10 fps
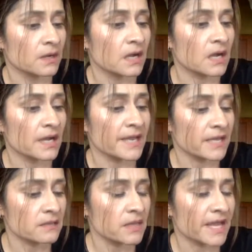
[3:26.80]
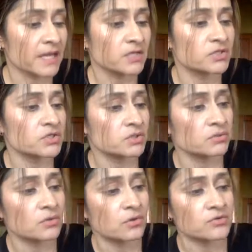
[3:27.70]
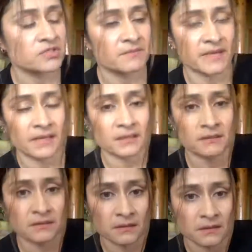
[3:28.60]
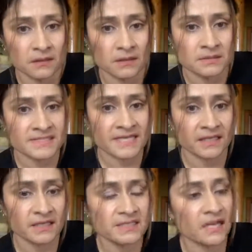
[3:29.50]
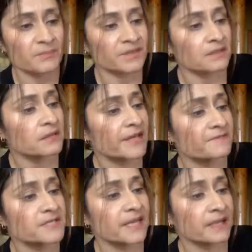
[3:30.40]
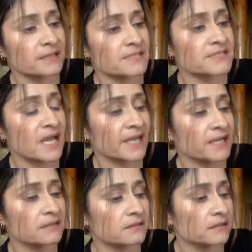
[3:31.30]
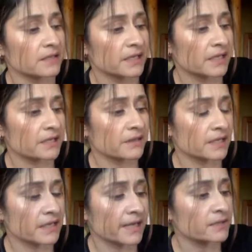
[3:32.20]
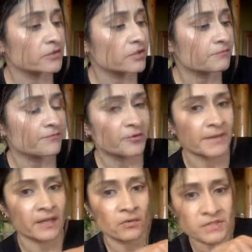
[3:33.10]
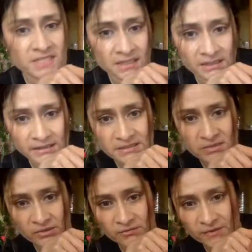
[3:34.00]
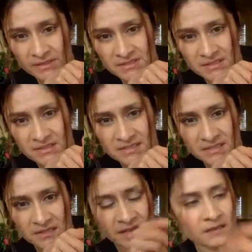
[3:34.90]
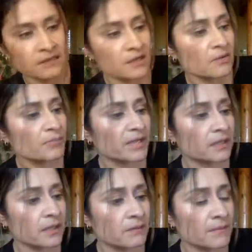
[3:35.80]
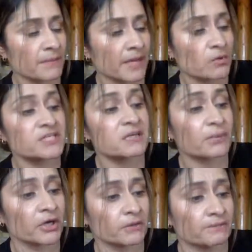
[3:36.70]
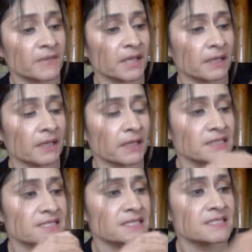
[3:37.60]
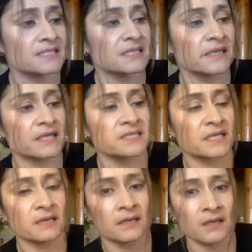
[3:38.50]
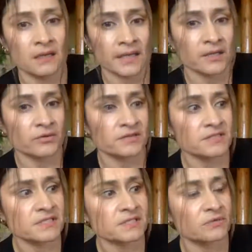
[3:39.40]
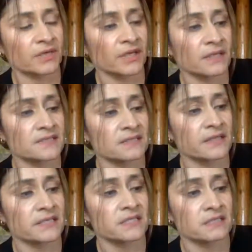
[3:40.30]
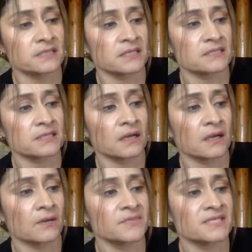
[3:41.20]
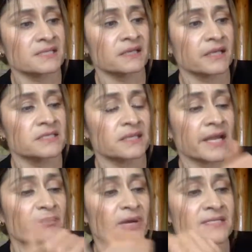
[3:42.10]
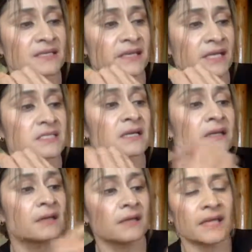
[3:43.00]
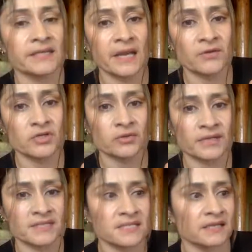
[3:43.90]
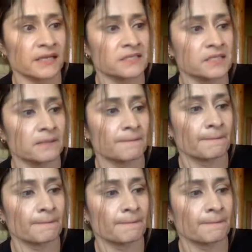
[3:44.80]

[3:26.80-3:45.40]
I like to go to my settings up at the left hand side and then I look for my OT connect. So I don't know if you guys can see that, but um, my OT burn, it says disconnected. I go to this screen, select it, it says um, disconnected. I press connect. And now it's showing it's connected.